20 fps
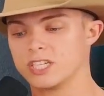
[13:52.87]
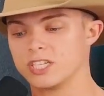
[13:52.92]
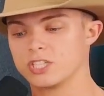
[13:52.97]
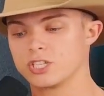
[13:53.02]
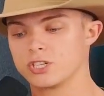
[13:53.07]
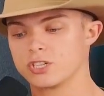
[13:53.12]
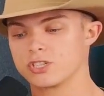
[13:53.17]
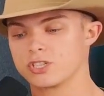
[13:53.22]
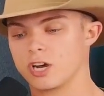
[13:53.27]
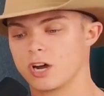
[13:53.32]

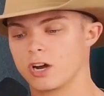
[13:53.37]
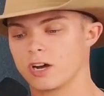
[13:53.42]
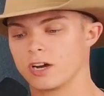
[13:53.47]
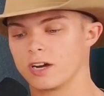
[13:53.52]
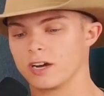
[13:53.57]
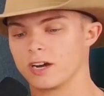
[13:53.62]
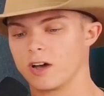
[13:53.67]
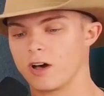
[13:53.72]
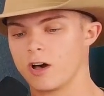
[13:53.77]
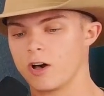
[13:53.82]
teachers
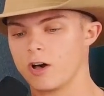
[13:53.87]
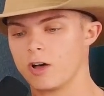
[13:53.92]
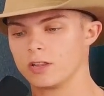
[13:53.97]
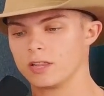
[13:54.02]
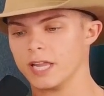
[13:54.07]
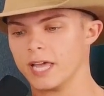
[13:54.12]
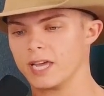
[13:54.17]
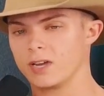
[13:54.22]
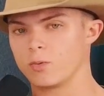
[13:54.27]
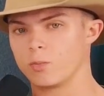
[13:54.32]
are
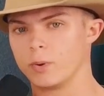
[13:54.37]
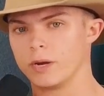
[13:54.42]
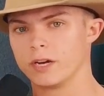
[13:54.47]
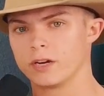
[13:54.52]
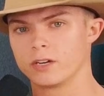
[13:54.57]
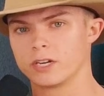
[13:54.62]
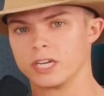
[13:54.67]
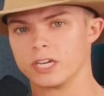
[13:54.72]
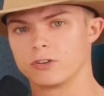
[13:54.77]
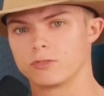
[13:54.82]
all like
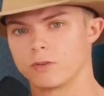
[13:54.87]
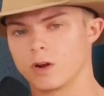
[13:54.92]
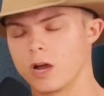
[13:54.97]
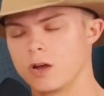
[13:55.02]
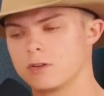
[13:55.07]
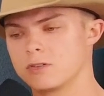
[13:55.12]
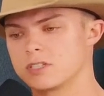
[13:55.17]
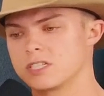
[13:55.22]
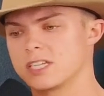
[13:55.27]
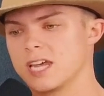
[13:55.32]
weird and
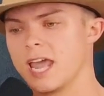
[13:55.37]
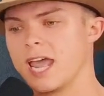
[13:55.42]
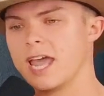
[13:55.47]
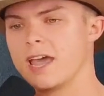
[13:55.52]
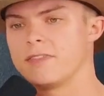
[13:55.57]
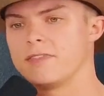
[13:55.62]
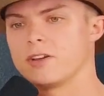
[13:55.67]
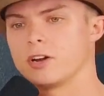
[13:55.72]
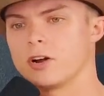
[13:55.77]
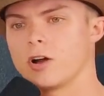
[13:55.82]
gross,
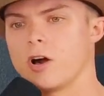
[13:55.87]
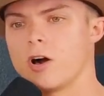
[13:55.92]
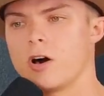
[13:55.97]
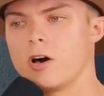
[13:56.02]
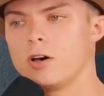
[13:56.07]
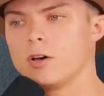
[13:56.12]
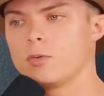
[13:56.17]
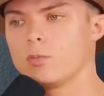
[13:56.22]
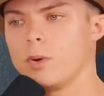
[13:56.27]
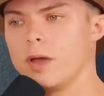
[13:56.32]
and they're
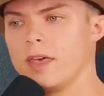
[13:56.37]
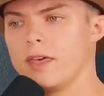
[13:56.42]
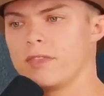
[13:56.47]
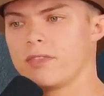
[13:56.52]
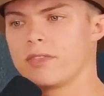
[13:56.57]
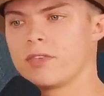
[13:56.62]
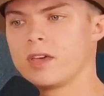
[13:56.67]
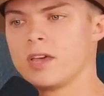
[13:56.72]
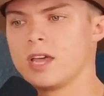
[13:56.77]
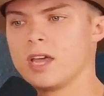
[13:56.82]
all
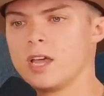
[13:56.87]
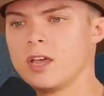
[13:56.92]
with,